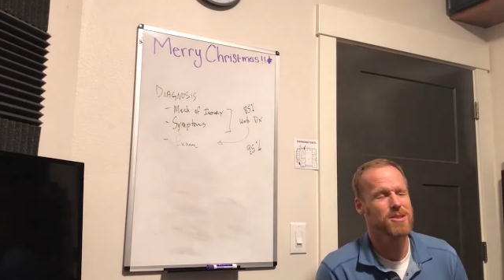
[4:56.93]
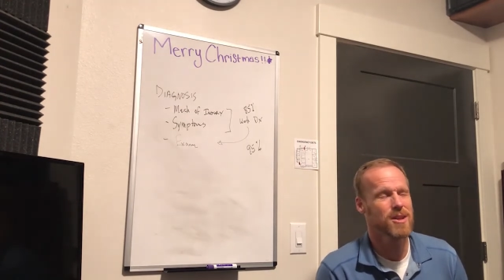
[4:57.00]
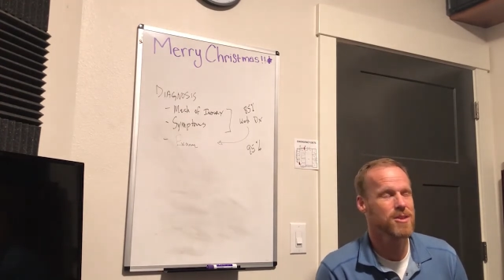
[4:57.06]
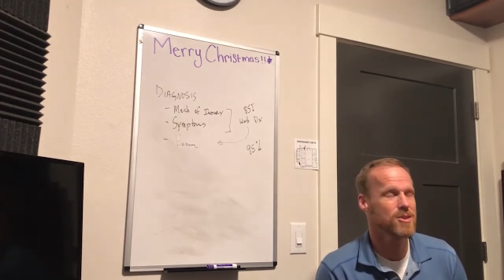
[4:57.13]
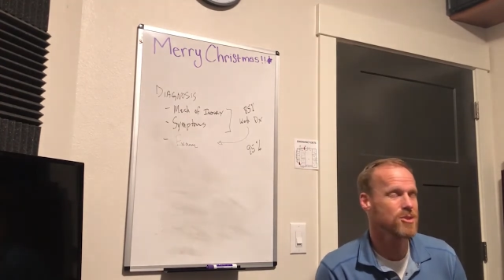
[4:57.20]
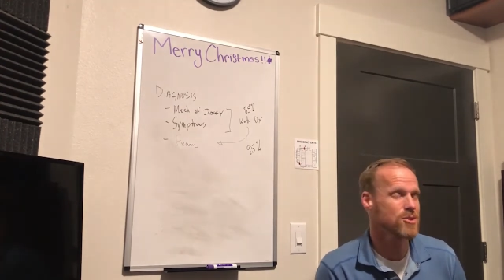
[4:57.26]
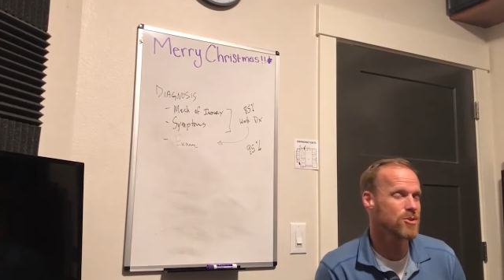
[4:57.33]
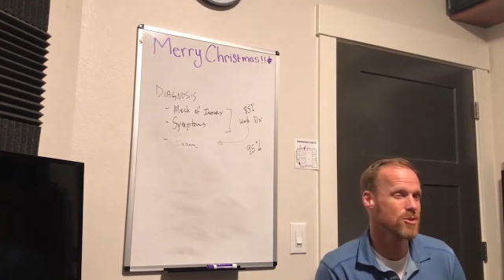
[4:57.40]
Oh, you're
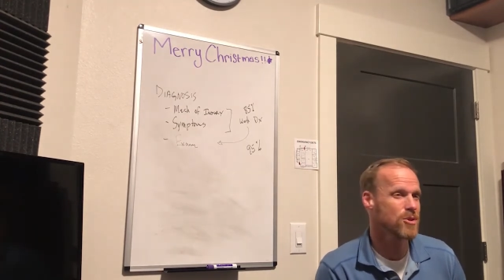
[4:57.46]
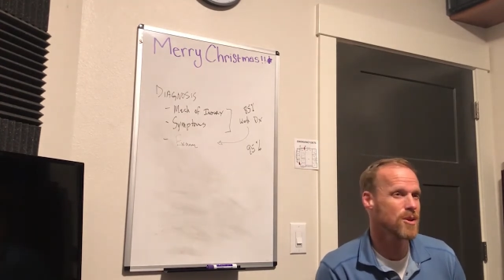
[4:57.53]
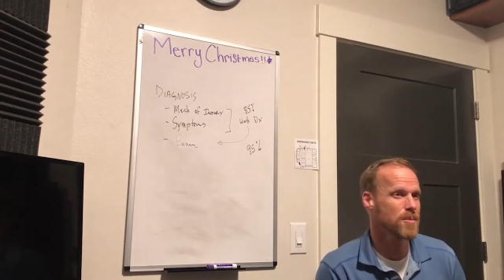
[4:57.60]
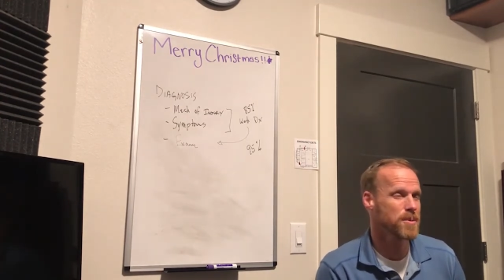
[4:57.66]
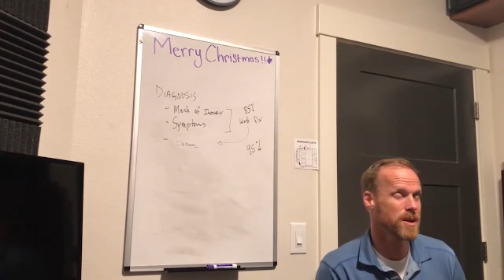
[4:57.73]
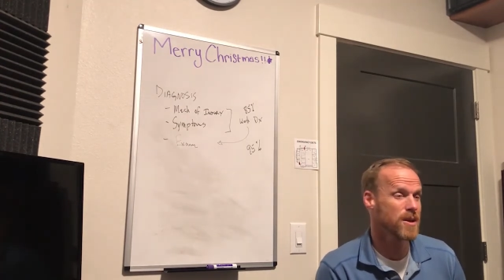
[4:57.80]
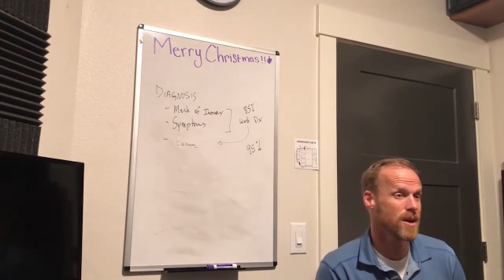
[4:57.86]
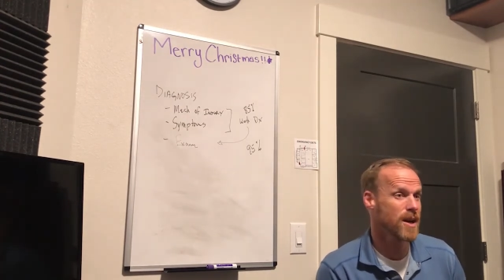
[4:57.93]
screwing up
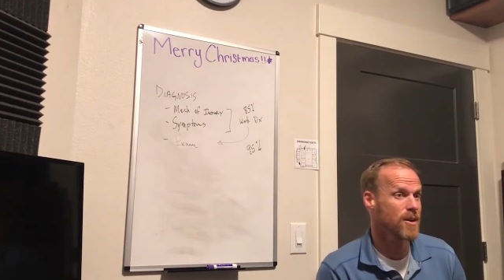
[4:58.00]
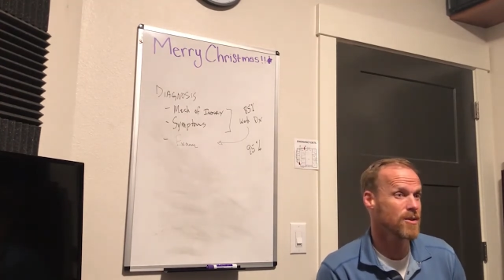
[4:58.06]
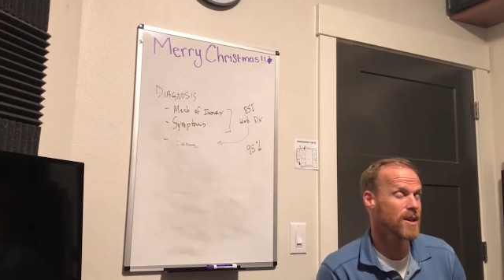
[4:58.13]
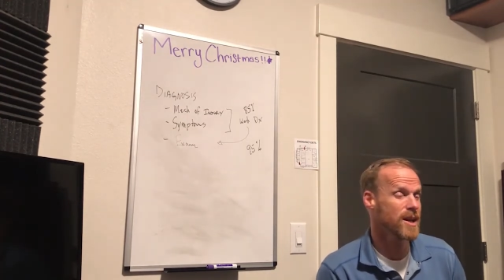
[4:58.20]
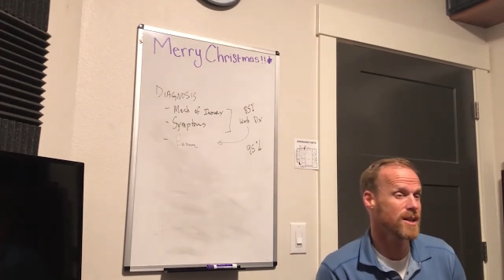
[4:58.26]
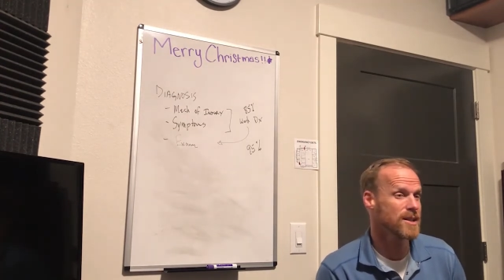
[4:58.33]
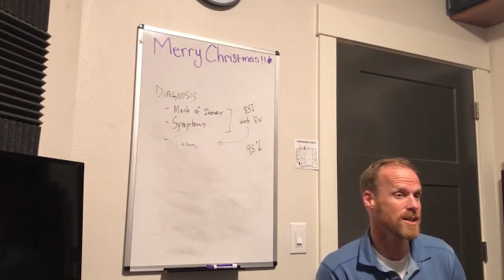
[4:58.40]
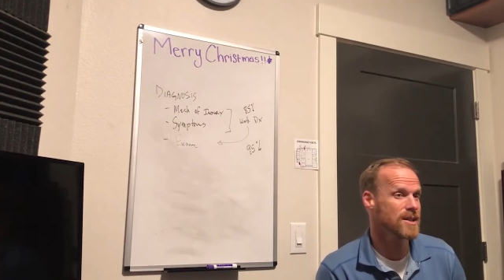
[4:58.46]
here. I don't
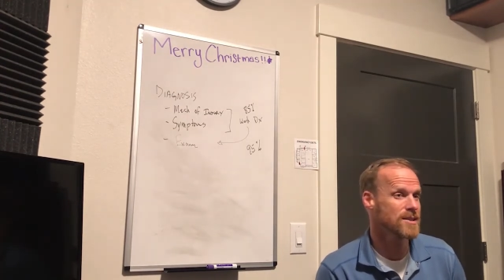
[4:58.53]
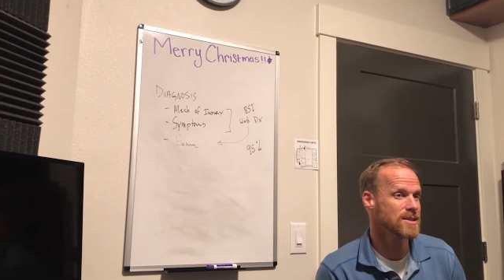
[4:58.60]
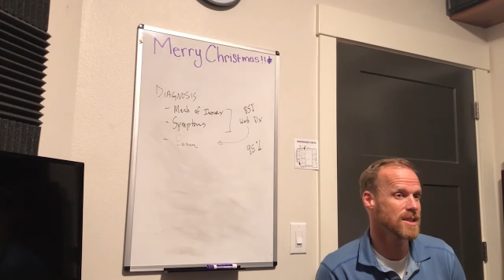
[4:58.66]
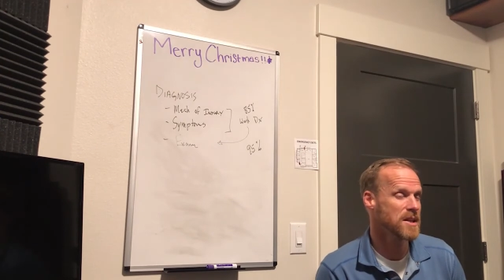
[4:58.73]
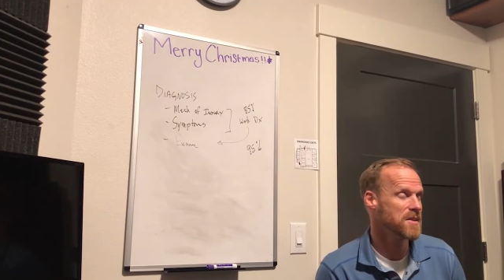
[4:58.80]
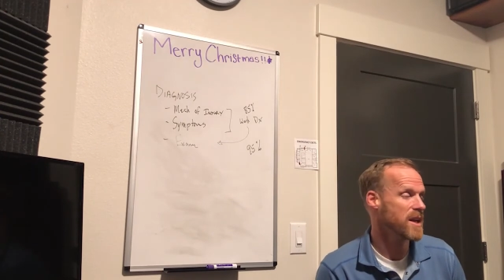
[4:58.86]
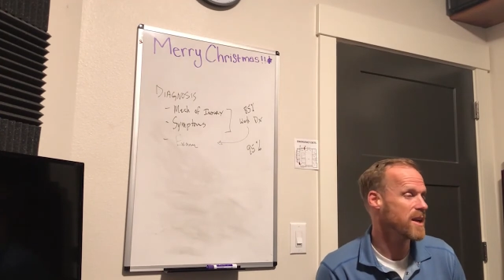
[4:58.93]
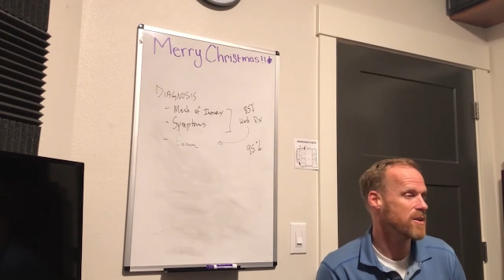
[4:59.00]
like this.
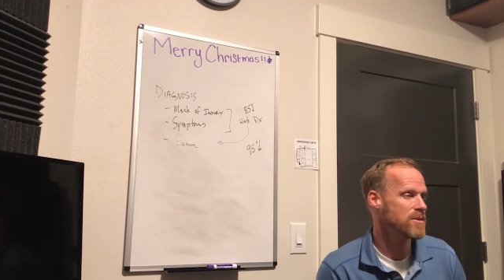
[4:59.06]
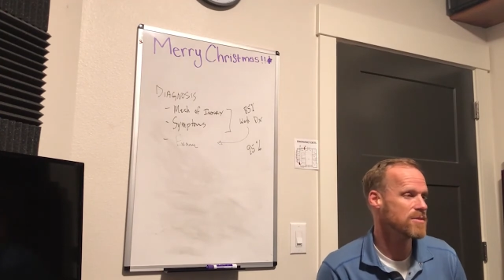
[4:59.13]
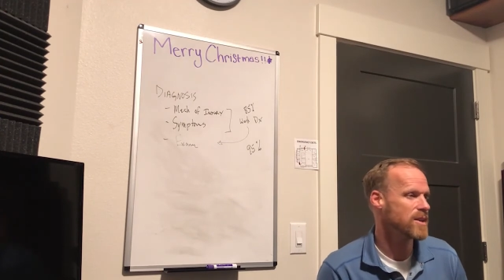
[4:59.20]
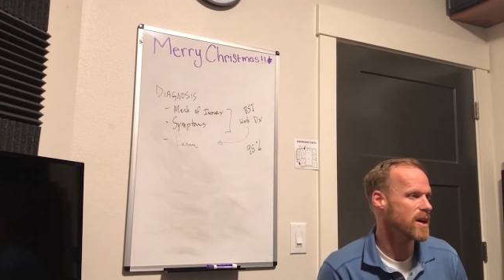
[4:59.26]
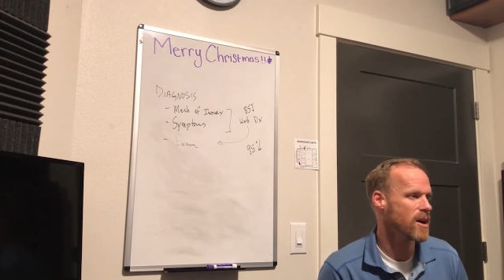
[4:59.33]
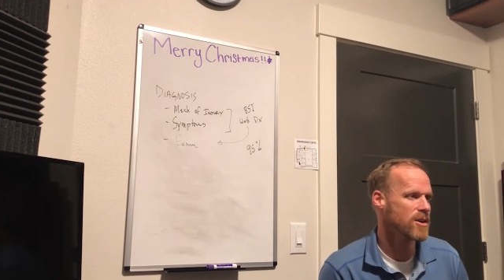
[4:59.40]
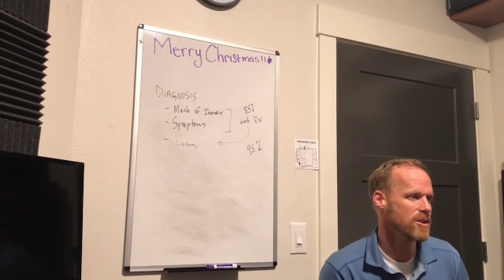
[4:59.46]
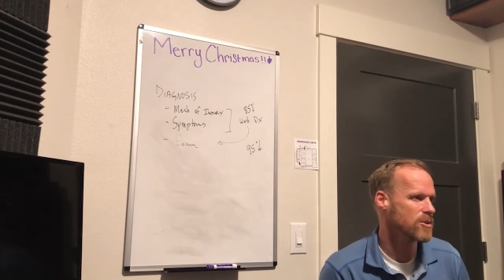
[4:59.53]
And they
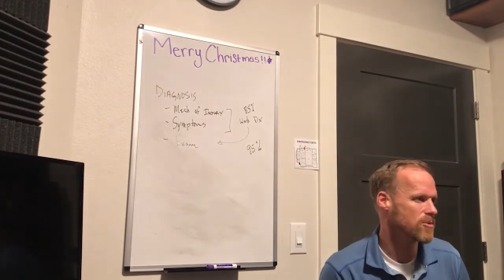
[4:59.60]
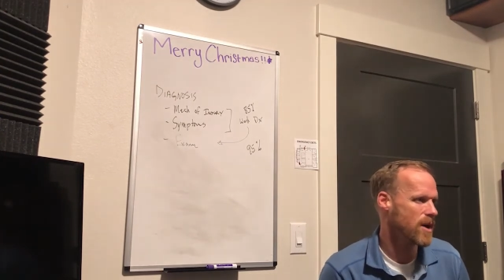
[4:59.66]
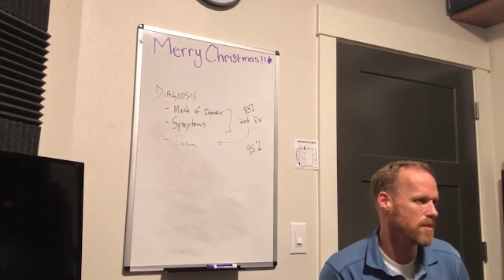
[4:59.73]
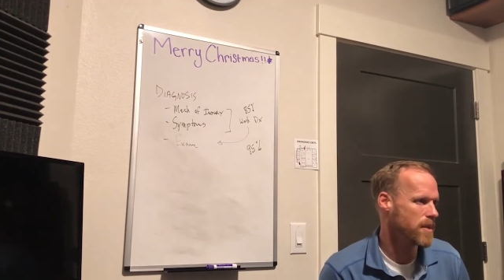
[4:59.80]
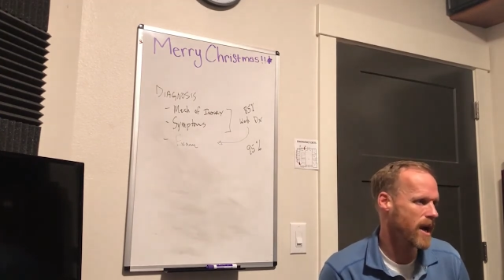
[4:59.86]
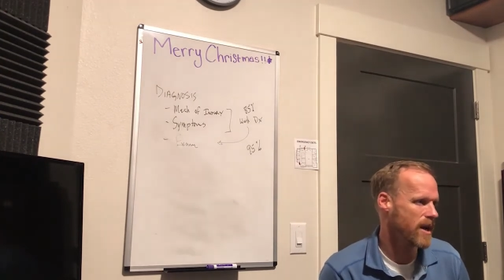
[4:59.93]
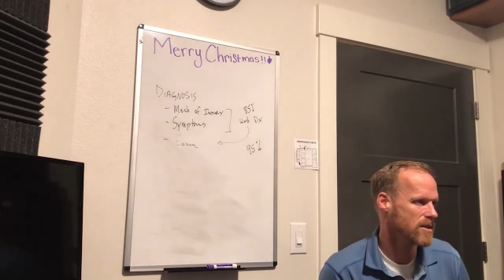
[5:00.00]
argue right back.